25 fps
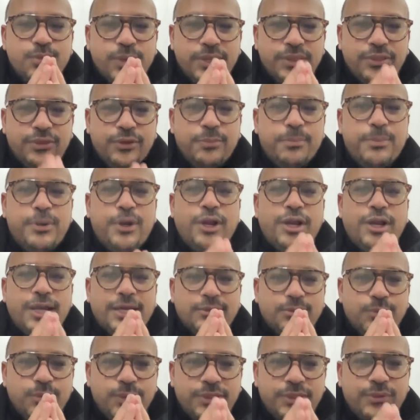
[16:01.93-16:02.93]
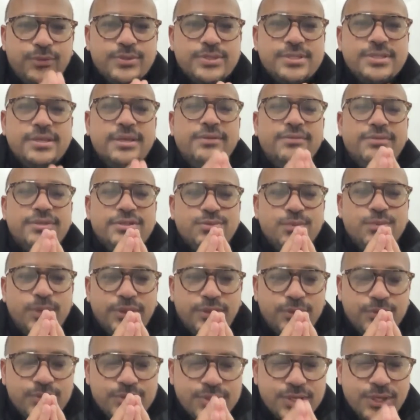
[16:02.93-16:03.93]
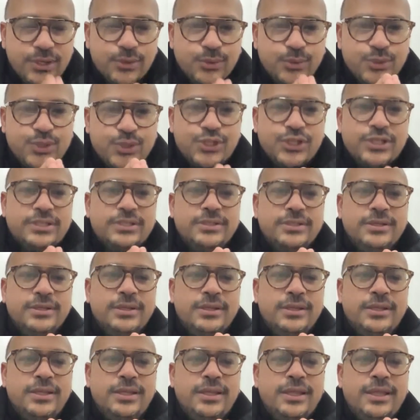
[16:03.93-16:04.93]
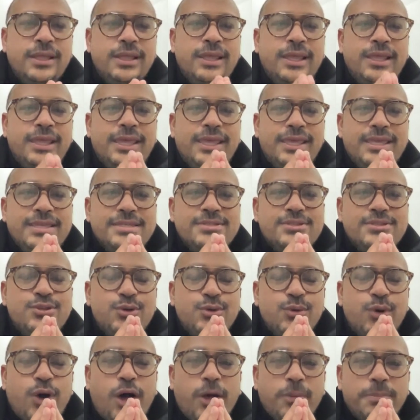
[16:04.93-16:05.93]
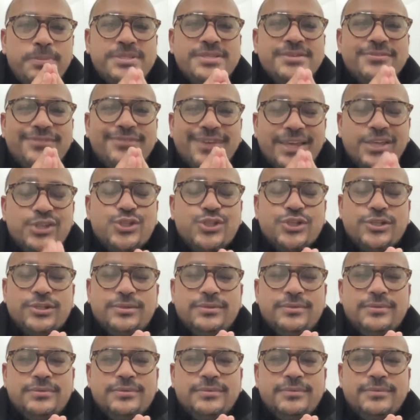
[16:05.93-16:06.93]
with your product, with your service, with your solution, is through observation.